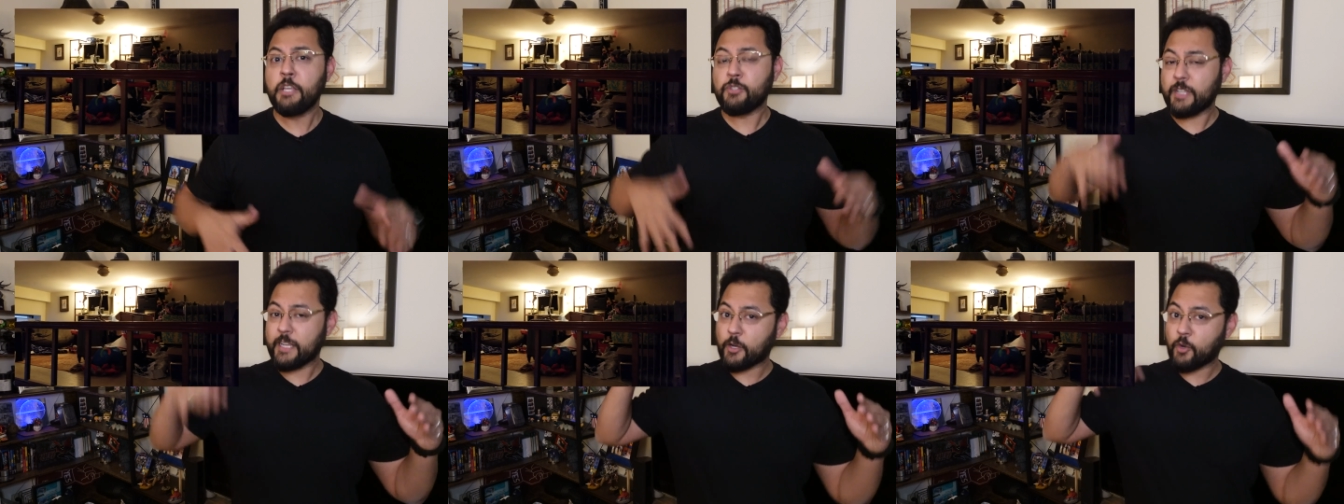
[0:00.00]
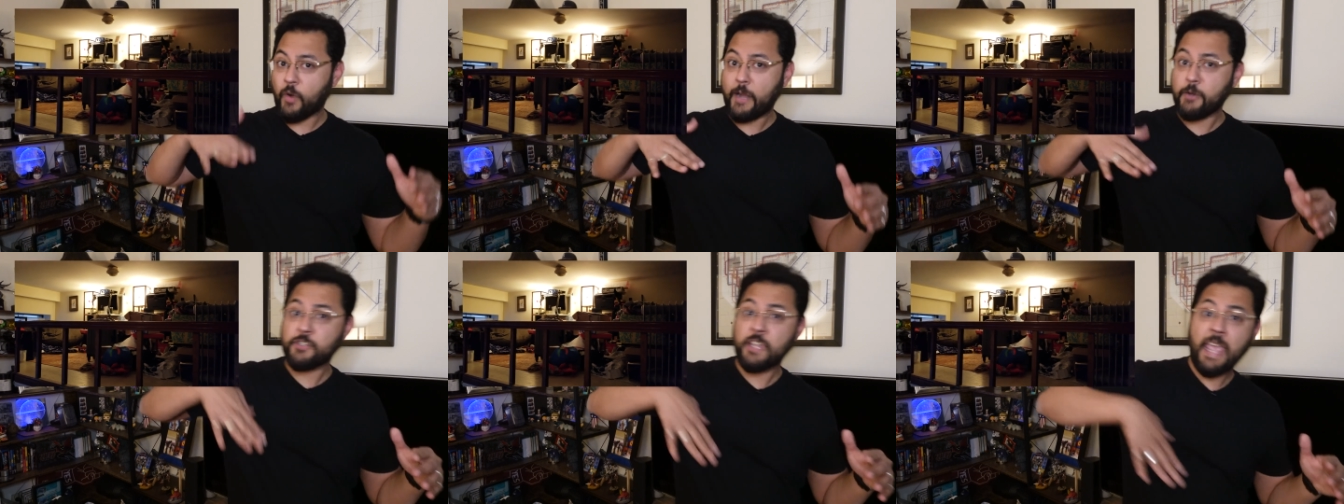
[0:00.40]
So you gotta
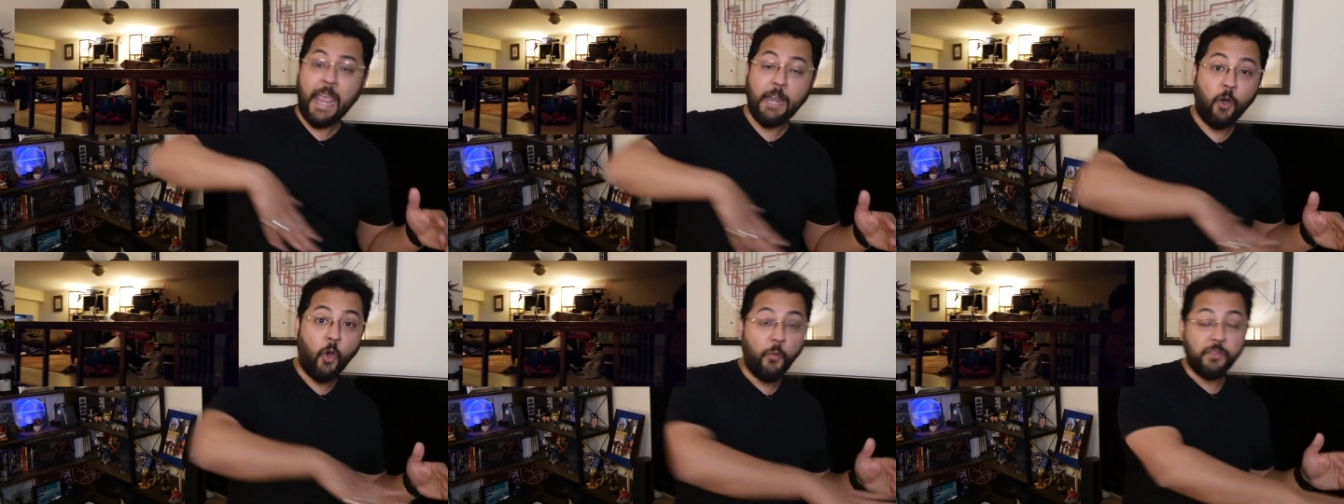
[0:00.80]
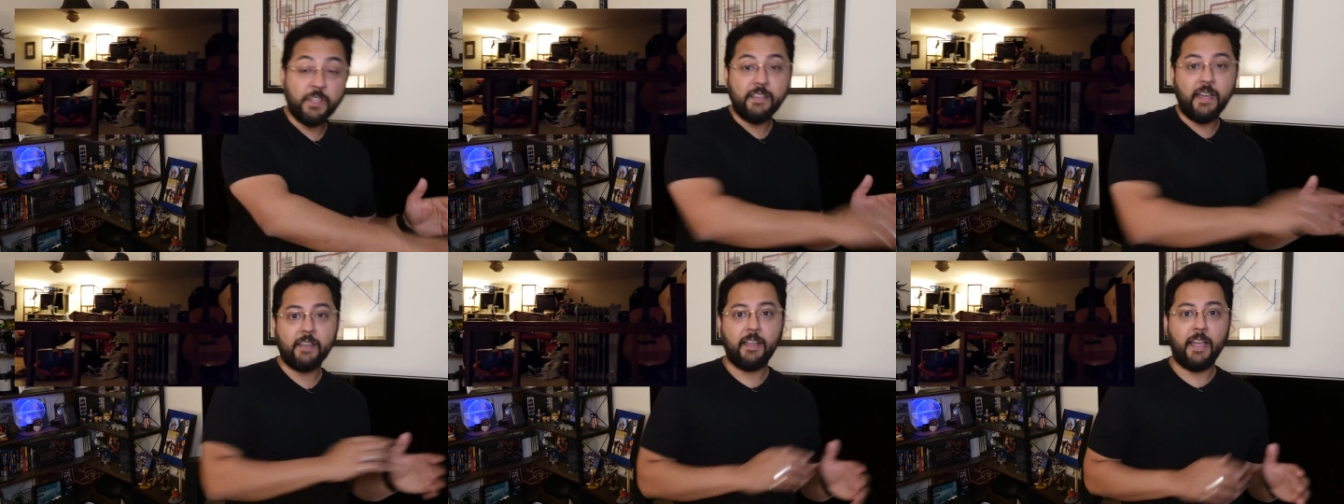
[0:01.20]
crouch and hopefully
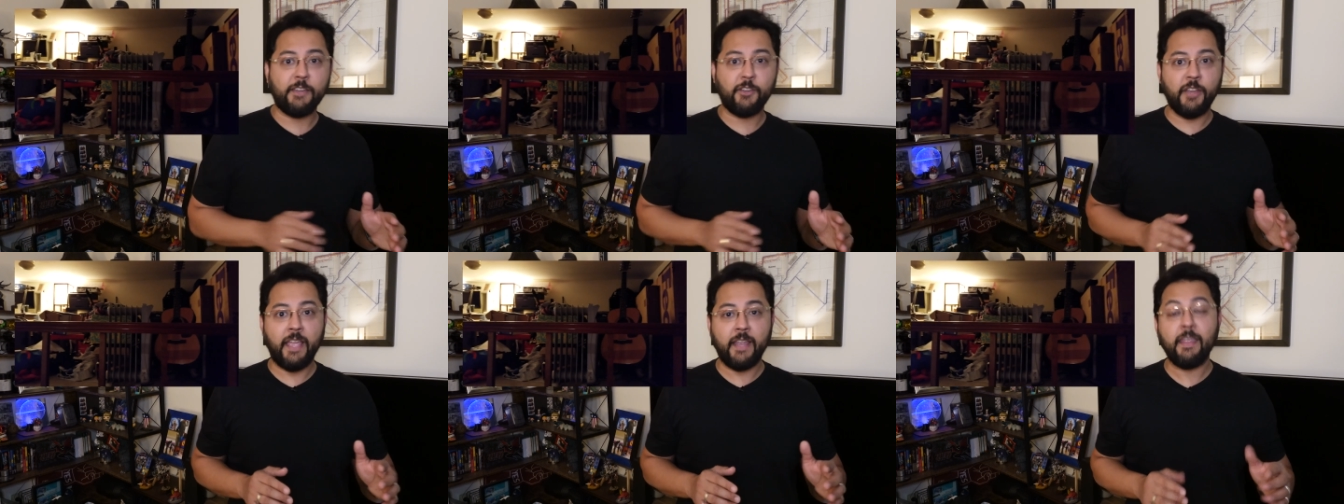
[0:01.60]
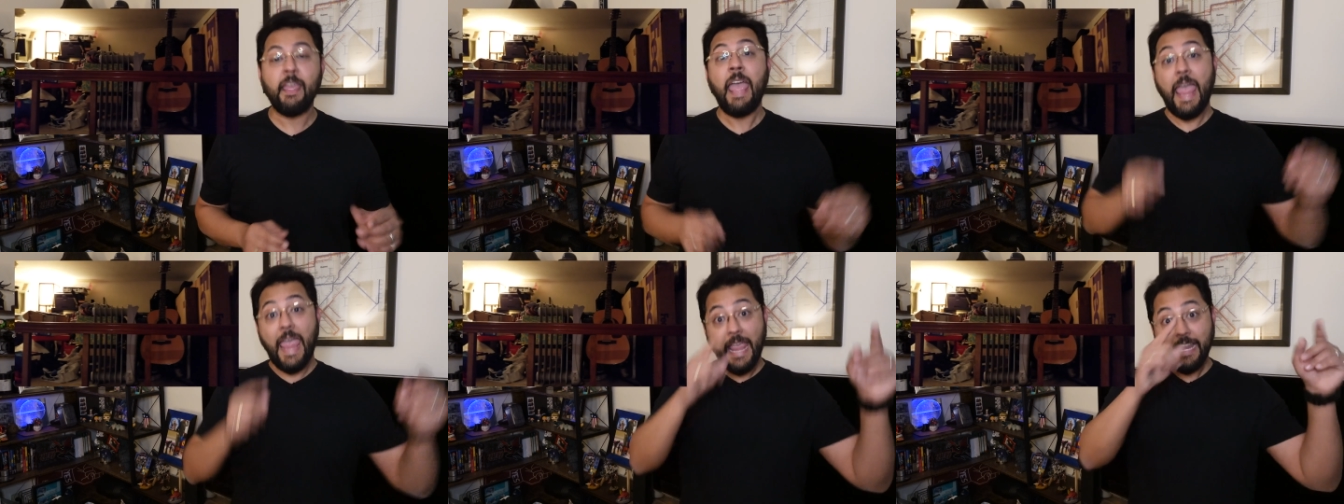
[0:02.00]
not knock your head
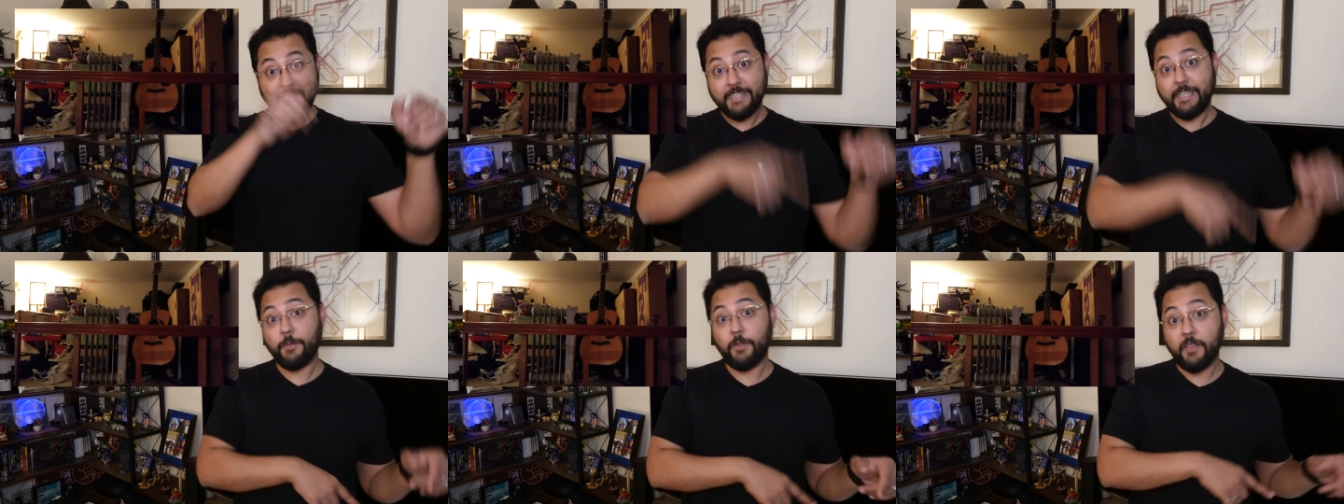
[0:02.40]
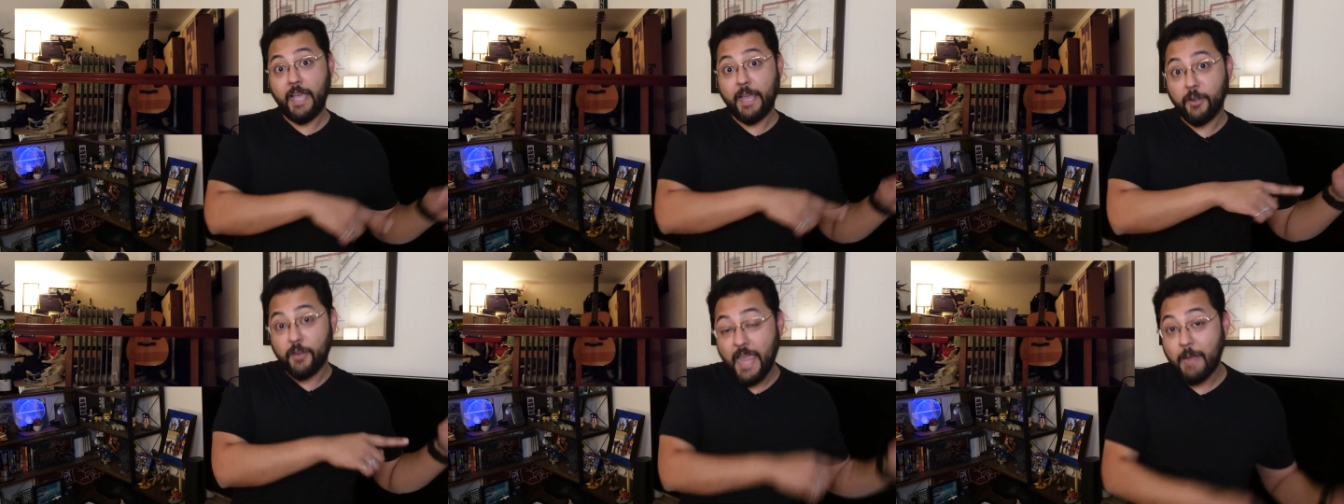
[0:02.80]
and get down the
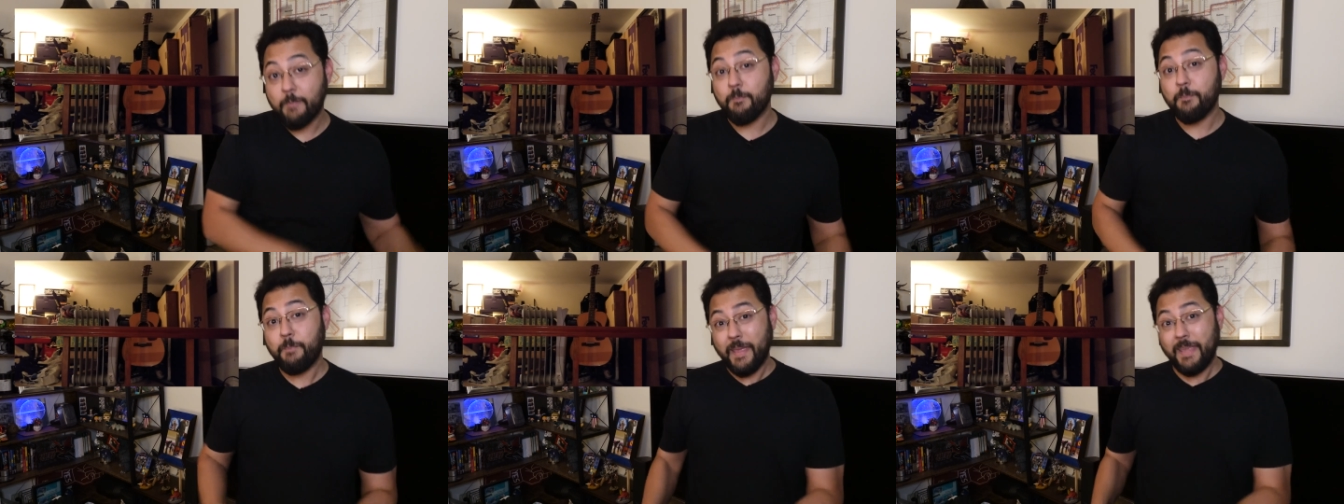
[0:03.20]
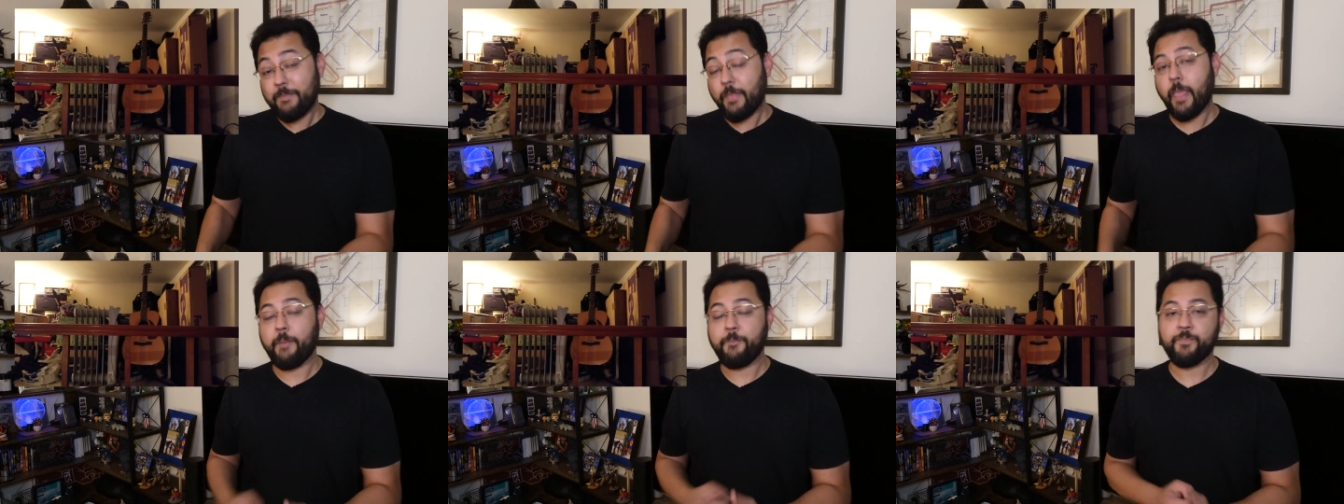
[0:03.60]
ladder and
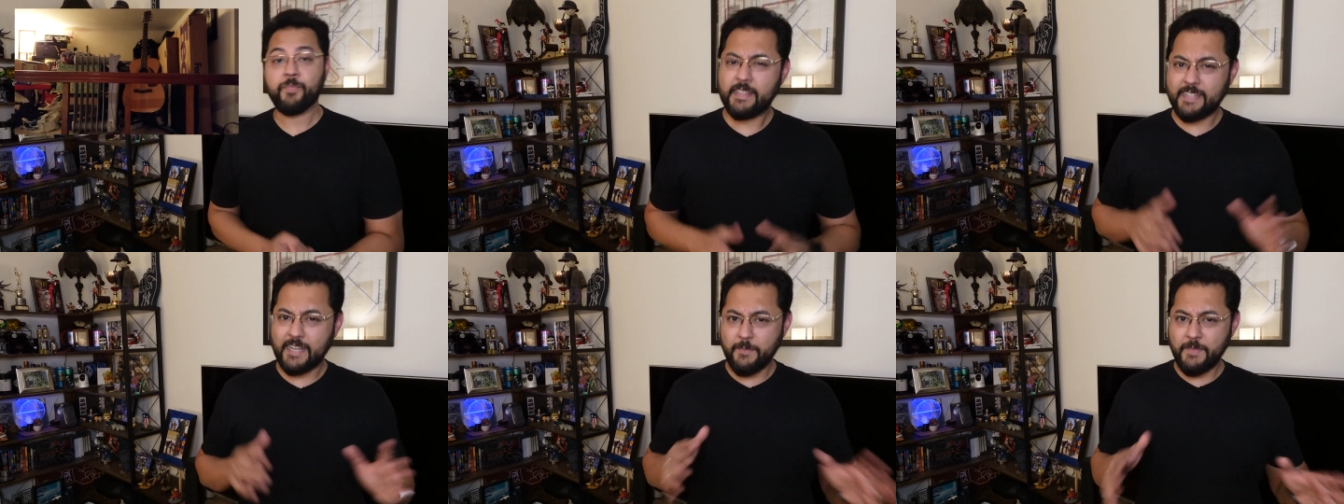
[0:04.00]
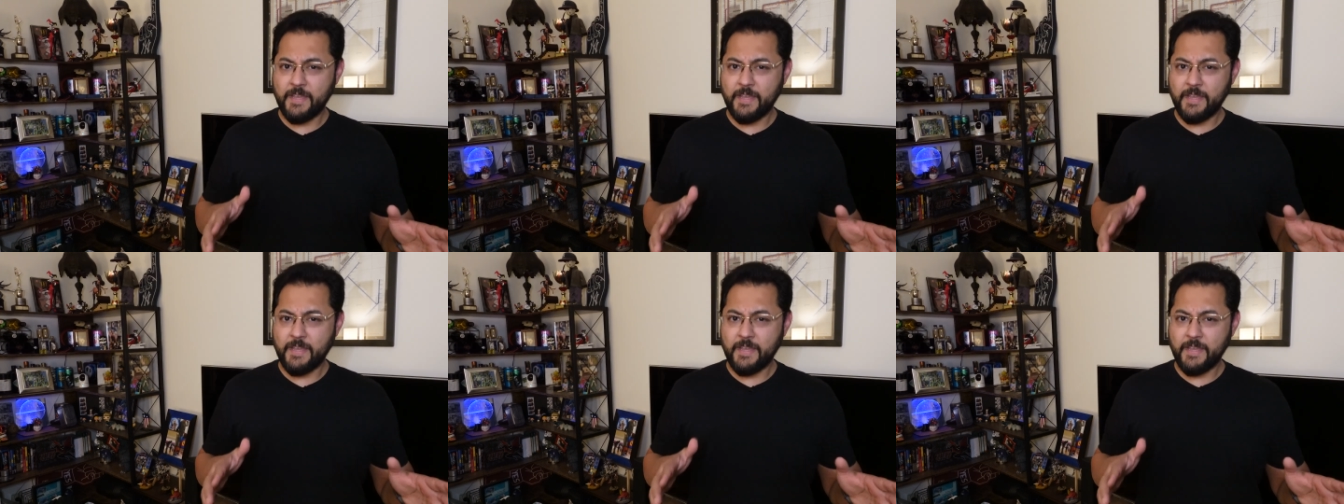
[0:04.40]
Did I